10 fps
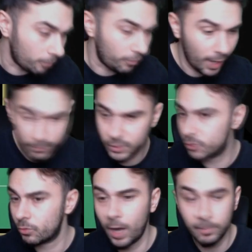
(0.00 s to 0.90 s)
If you haven't
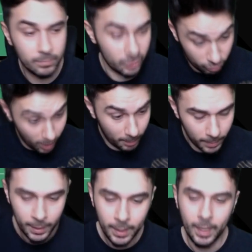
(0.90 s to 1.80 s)
subscribed, subscribe,
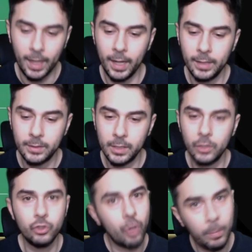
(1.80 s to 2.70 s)

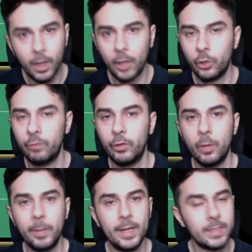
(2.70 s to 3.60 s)
and drop a like on the
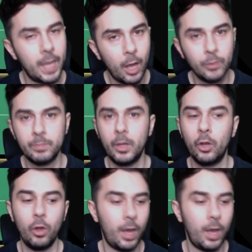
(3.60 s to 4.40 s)
video, because it helps me a lot.